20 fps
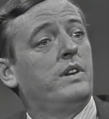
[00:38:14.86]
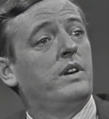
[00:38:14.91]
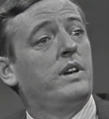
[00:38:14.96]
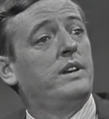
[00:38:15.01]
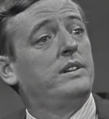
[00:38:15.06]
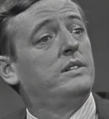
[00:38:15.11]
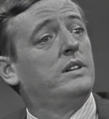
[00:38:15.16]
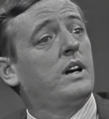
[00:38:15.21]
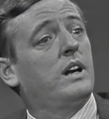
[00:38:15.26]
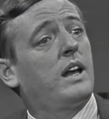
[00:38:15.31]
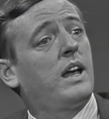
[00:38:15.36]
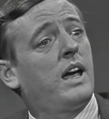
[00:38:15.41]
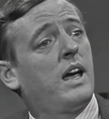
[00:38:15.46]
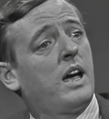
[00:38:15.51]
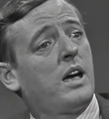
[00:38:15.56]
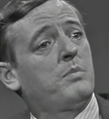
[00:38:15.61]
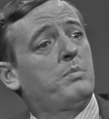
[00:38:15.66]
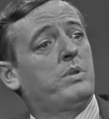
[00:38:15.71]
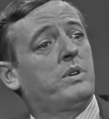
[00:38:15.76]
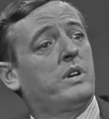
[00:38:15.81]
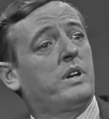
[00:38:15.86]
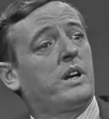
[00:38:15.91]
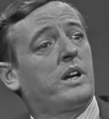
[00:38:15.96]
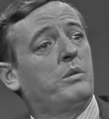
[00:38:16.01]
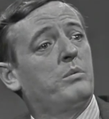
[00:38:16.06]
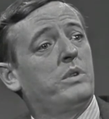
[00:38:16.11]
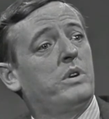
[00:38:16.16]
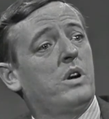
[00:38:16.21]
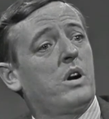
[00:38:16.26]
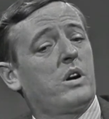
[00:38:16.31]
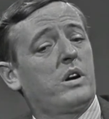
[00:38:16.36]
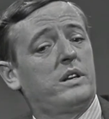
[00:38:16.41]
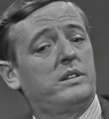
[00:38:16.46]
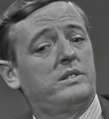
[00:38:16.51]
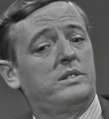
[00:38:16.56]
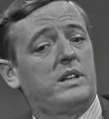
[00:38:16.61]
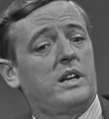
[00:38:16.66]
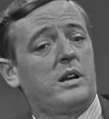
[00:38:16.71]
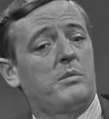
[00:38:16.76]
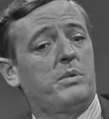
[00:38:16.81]
is not happening, and we're not going to
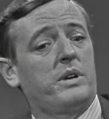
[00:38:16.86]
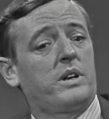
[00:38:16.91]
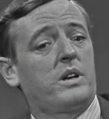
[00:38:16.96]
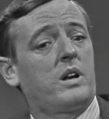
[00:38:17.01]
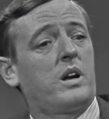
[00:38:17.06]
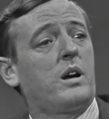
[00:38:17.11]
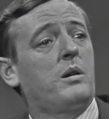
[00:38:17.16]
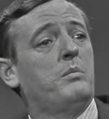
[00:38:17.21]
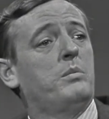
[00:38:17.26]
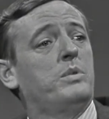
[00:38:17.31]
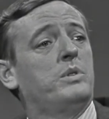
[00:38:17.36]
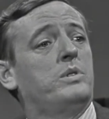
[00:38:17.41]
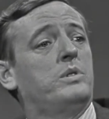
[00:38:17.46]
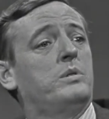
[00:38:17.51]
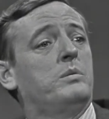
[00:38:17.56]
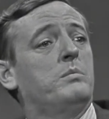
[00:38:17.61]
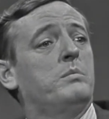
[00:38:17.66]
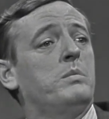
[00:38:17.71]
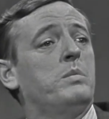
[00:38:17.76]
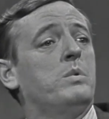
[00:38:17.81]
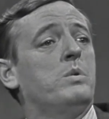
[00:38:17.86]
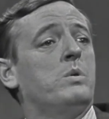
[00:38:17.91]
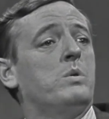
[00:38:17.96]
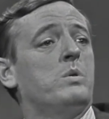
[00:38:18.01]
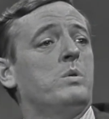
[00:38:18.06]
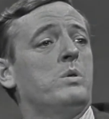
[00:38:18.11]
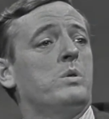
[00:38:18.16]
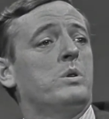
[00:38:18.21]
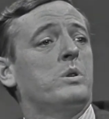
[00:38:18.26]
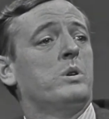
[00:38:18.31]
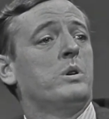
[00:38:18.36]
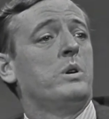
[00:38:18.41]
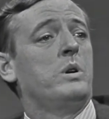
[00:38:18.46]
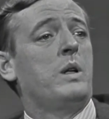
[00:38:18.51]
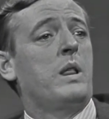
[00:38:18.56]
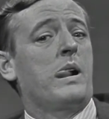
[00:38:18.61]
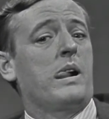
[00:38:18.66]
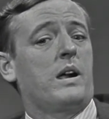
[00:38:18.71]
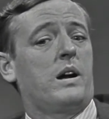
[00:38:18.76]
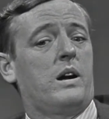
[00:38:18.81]
set up a cumbersome board
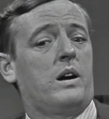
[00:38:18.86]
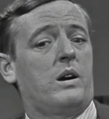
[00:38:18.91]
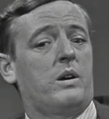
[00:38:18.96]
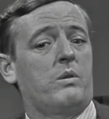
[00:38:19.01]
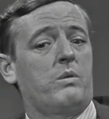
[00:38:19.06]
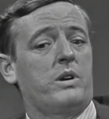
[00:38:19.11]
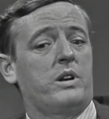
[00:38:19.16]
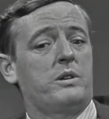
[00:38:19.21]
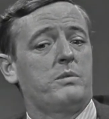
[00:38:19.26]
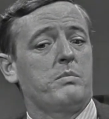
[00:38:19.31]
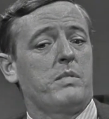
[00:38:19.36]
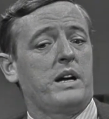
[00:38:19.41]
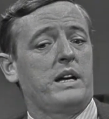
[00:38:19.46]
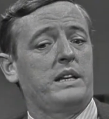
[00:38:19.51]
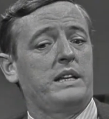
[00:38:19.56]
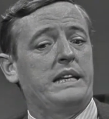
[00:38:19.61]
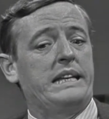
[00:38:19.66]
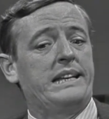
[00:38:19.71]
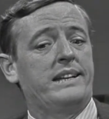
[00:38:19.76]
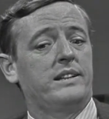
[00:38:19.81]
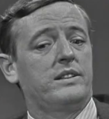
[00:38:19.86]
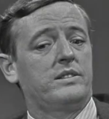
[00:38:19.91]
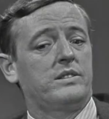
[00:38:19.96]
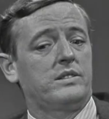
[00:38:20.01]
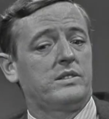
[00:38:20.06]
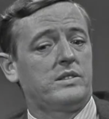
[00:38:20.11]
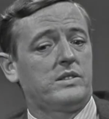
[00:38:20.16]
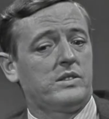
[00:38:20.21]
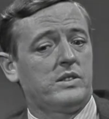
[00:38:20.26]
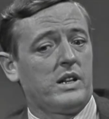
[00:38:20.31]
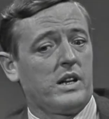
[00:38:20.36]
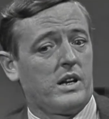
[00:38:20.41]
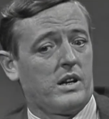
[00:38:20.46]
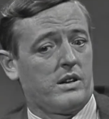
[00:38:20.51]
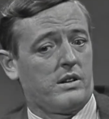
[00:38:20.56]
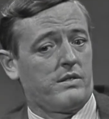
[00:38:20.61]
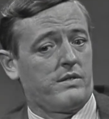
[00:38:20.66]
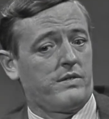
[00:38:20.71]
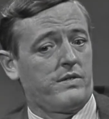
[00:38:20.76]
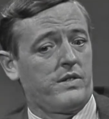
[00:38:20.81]
uh, which might in
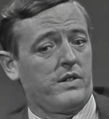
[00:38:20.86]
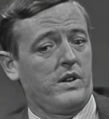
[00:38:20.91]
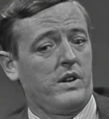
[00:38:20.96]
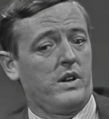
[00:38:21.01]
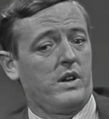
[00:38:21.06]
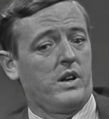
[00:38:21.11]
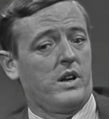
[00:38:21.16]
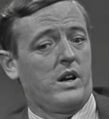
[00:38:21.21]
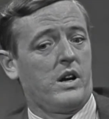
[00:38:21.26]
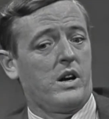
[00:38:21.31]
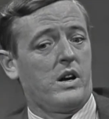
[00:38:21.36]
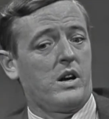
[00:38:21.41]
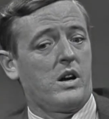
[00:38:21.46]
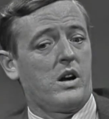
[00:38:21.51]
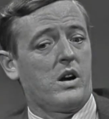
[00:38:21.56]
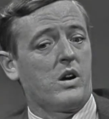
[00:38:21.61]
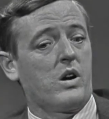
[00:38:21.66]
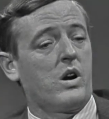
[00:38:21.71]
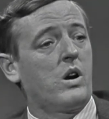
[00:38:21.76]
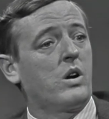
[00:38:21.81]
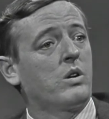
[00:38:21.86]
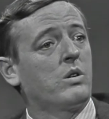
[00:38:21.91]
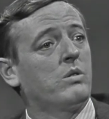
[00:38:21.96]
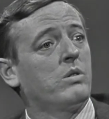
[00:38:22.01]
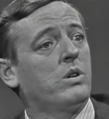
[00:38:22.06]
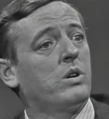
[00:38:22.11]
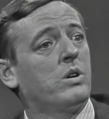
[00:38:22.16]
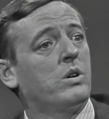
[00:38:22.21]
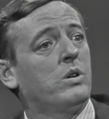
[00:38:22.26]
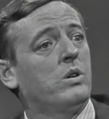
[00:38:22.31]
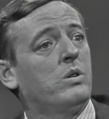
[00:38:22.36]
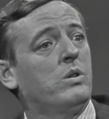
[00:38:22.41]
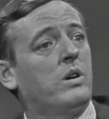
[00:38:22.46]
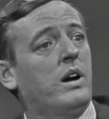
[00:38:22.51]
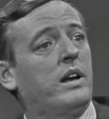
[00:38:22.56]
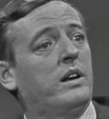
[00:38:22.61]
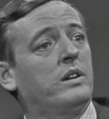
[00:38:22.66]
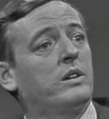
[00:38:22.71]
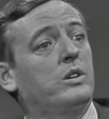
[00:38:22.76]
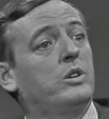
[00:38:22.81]
itself uh, uh, uh grow
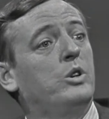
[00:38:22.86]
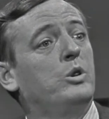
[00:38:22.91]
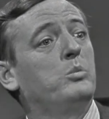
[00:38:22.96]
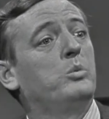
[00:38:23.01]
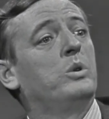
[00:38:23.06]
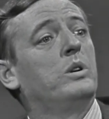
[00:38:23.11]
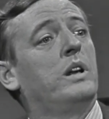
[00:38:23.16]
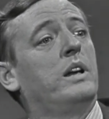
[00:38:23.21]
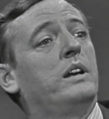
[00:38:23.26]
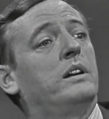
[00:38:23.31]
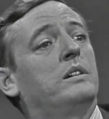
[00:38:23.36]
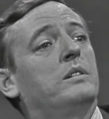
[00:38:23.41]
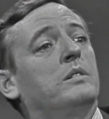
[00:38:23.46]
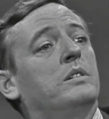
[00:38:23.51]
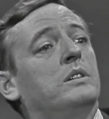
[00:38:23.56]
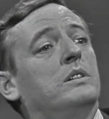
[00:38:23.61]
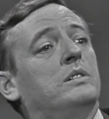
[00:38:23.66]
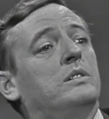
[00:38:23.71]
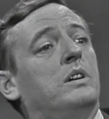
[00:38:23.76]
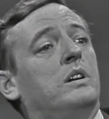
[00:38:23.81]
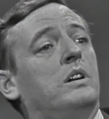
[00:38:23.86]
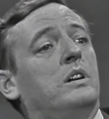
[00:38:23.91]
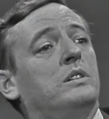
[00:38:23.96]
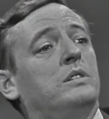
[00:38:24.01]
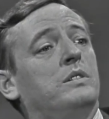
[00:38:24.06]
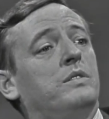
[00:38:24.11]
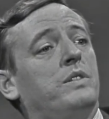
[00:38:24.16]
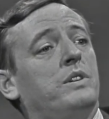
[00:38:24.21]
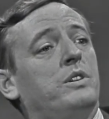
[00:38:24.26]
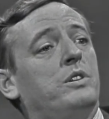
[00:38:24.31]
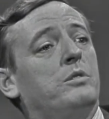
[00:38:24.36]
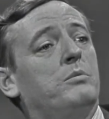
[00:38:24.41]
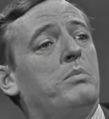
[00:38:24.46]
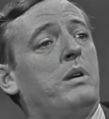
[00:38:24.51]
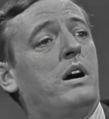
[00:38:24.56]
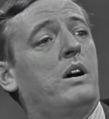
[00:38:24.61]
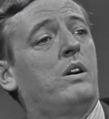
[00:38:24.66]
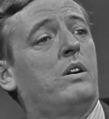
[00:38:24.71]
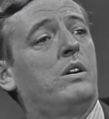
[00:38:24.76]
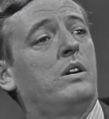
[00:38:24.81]
and accumulate su uh, sufficient
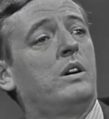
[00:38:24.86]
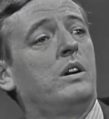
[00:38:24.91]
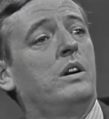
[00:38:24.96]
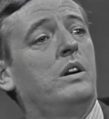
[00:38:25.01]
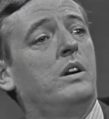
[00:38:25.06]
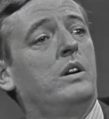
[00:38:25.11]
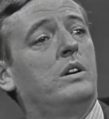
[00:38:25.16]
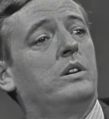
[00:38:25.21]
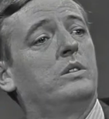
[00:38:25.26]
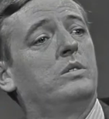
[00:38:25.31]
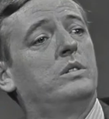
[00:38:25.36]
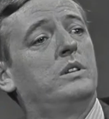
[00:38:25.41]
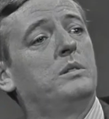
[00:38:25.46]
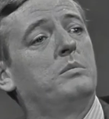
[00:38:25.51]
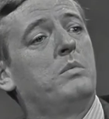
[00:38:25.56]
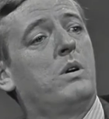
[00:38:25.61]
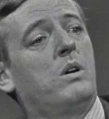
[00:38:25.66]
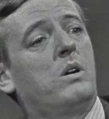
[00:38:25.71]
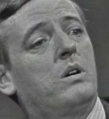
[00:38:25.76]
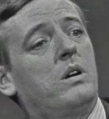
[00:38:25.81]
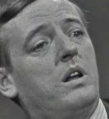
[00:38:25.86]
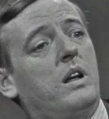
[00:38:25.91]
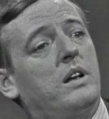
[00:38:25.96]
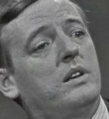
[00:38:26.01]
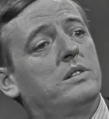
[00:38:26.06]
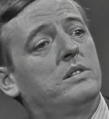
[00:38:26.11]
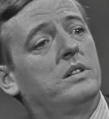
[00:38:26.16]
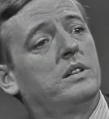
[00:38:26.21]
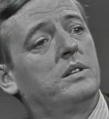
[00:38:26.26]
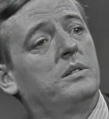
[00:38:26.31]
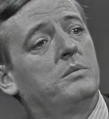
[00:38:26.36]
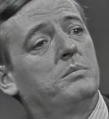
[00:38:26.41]
power to demoralize the